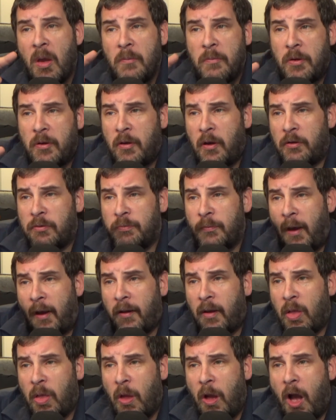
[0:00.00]
because my
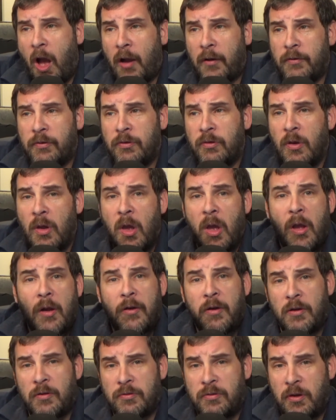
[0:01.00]
clocks
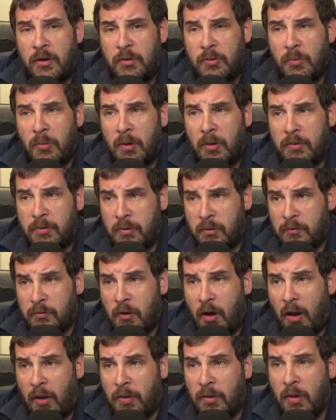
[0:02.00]
continually to
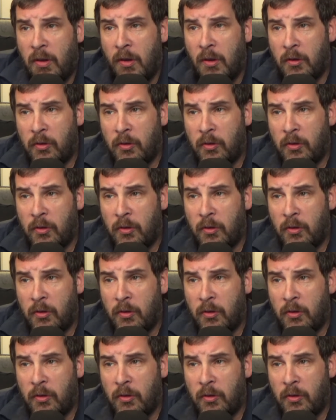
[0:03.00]
run.